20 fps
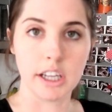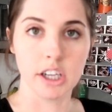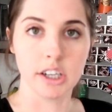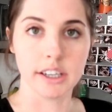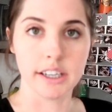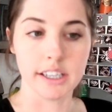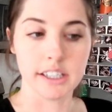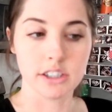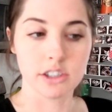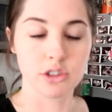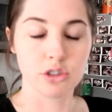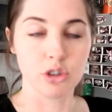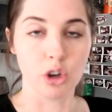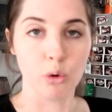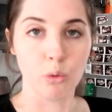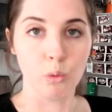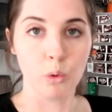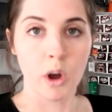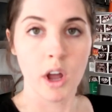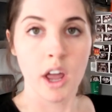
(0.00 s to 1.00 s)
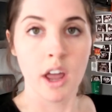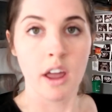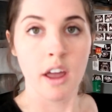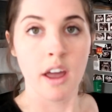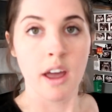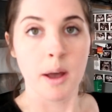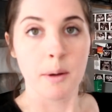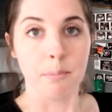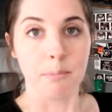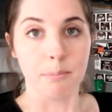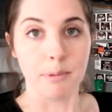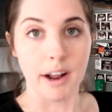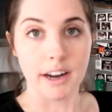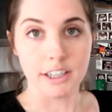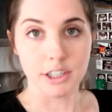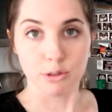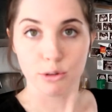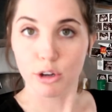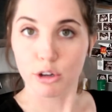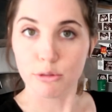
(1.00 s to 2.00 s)
cookies. So
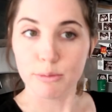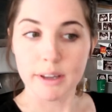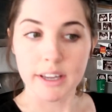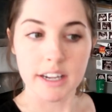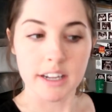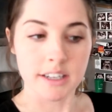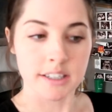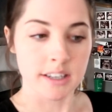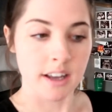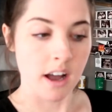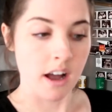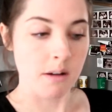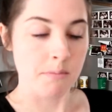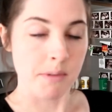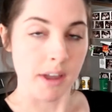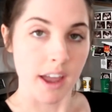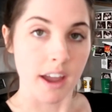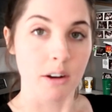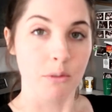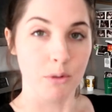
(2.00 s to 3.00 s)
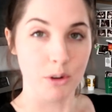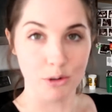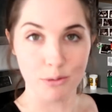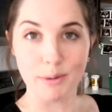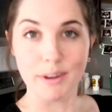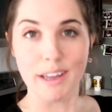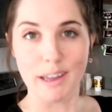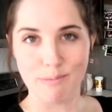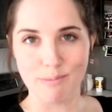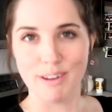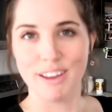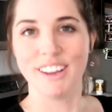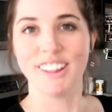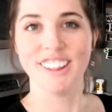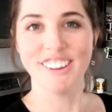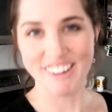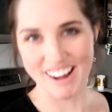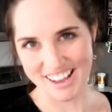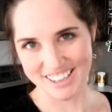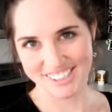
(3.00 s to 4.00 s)
Brandon's work will be getting some and we will be keeping
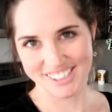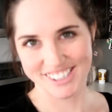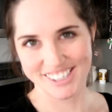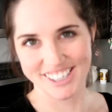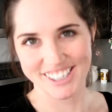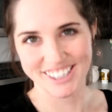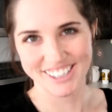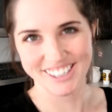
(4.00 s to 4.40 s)
the rest.